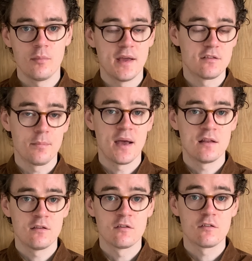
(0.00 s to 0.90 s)
It
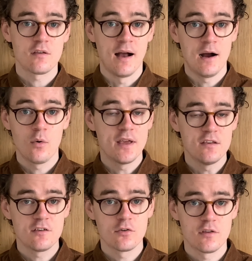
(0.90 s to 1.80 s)
depends how
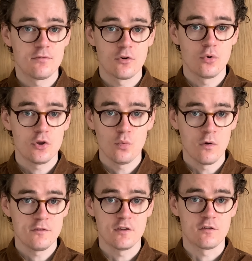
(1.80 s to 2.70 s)
easy or difficult you
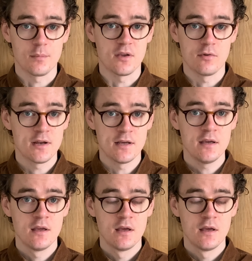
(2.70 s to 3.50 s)
want it to be, really.